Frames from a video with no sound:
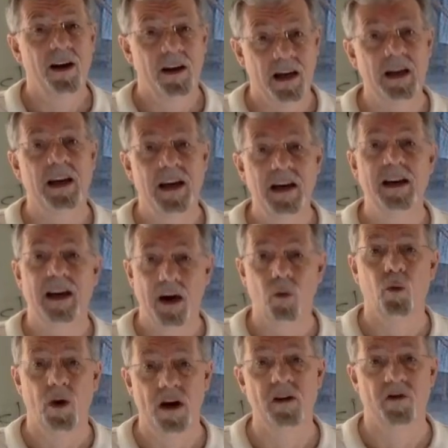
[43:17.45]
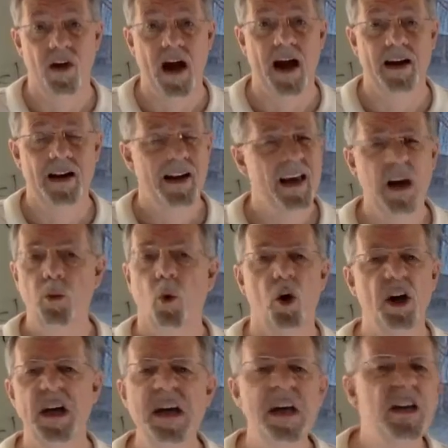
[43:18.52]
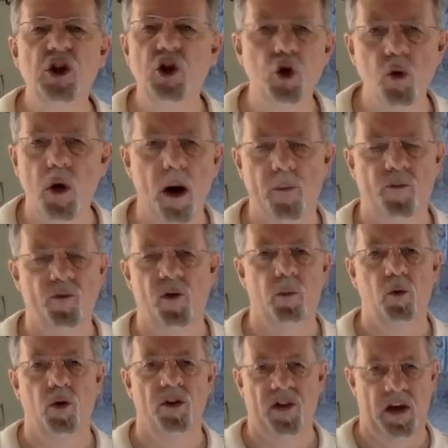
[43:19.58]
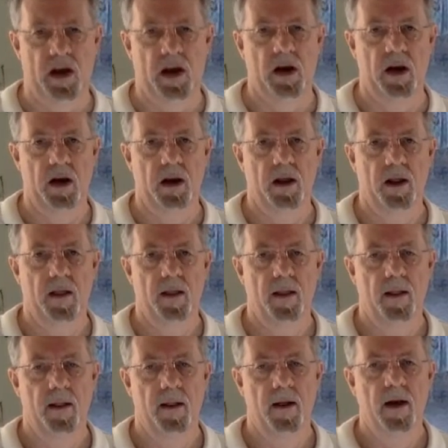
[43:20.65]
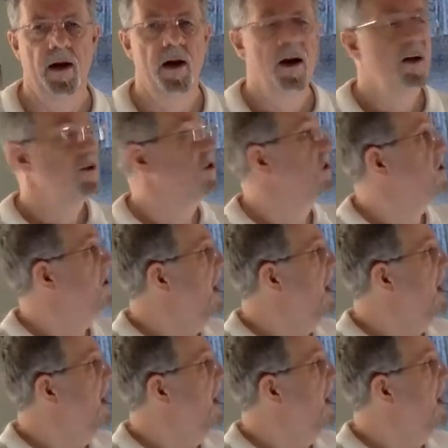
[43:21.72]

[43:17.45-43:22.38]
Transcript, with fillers: You need to get rid of that. It will eat you up from within. So the